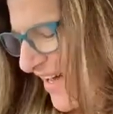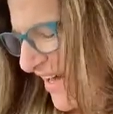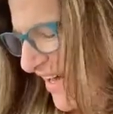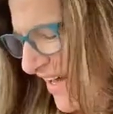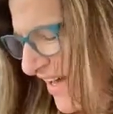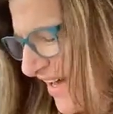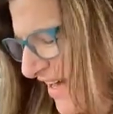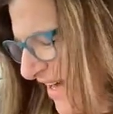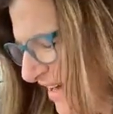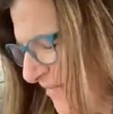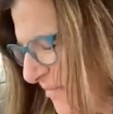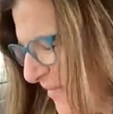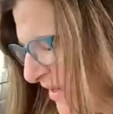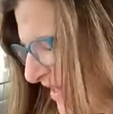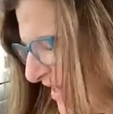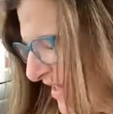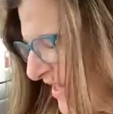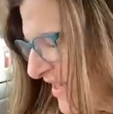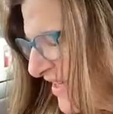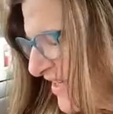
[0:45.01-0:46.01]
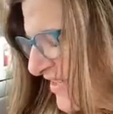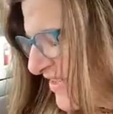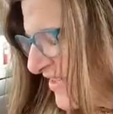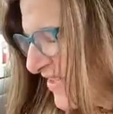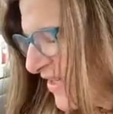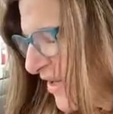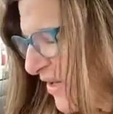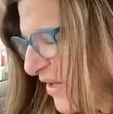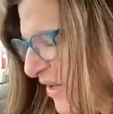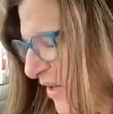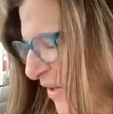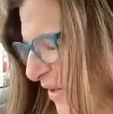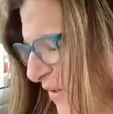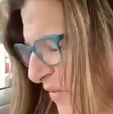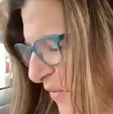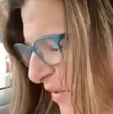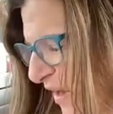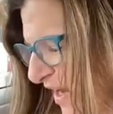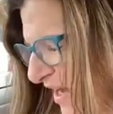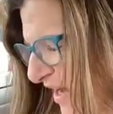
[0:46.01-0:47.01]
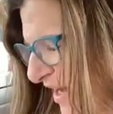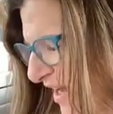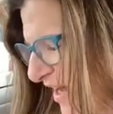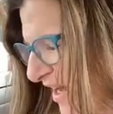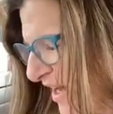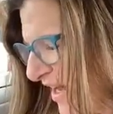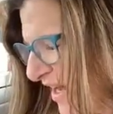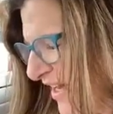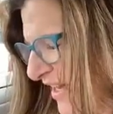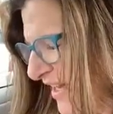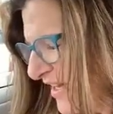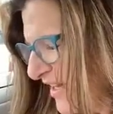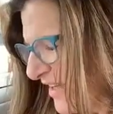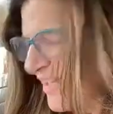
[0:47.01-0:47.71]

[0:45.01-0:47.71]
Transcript: Um, so uh,